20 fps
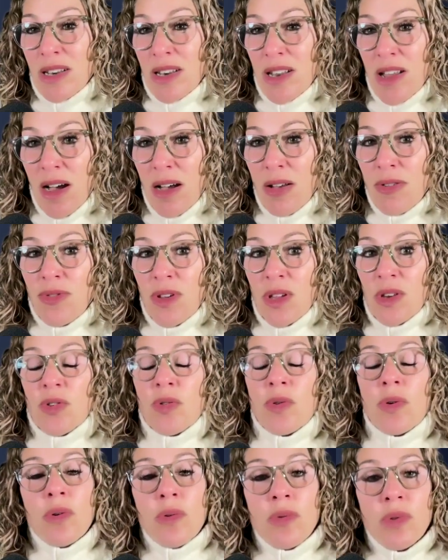enough in
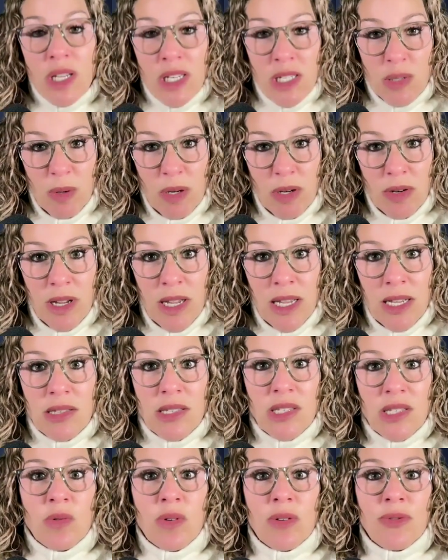your own
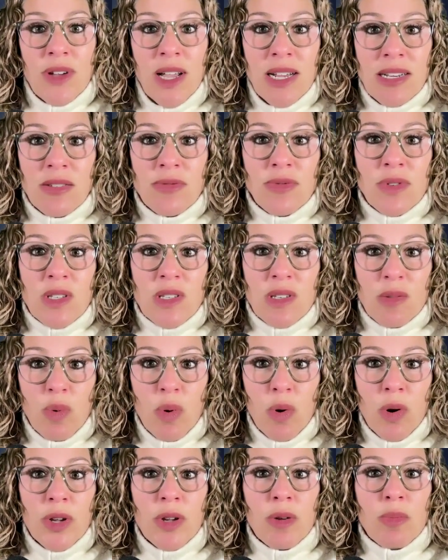experience to effectively
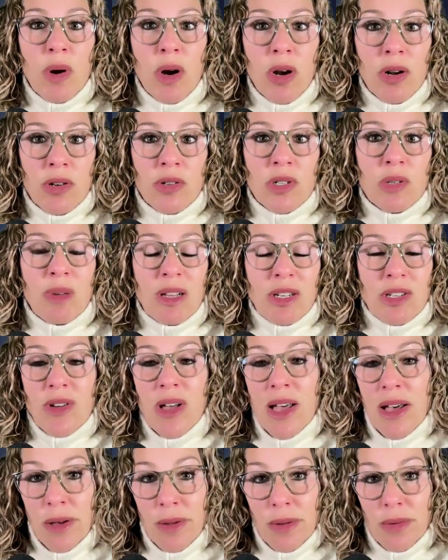support your partner's mental
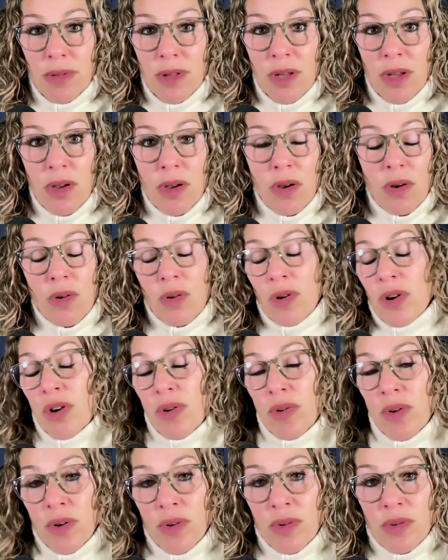health or
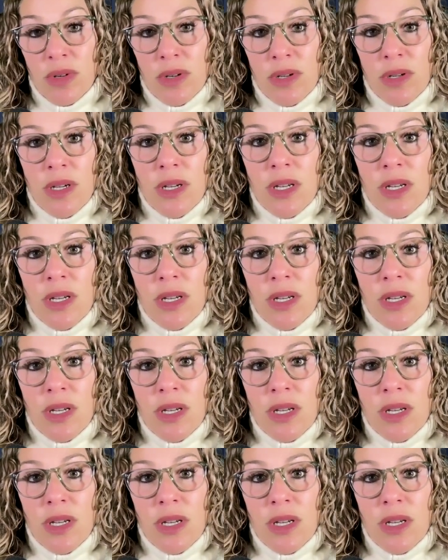your own.